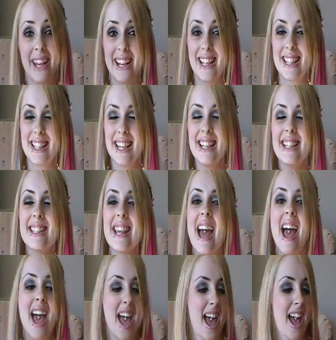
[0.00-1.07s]
cases
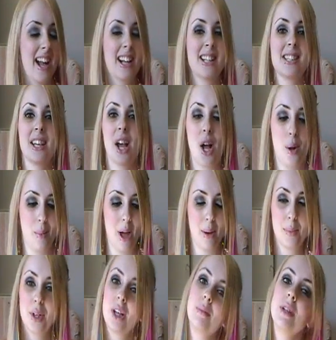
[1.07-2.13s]
and um,
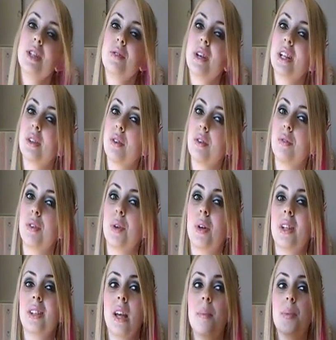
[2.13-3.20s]
I'm going to be doing a review
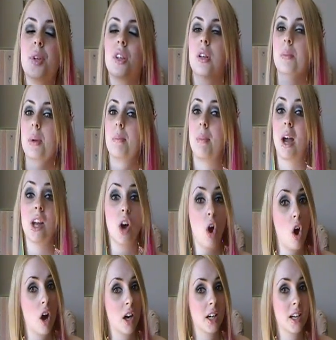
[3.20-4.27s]
on them. They're going to be my
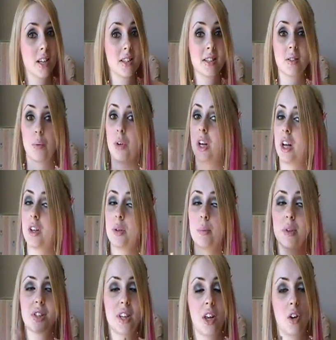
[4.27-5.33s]
honest,
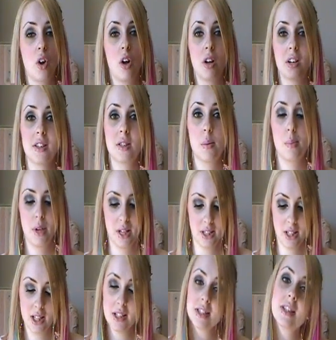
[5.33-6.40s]
100% honest
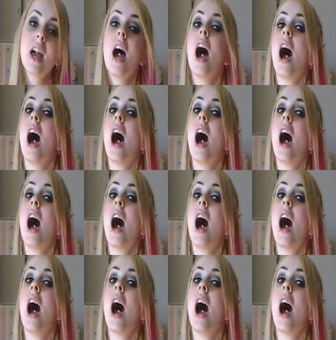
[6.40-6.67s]
opinions.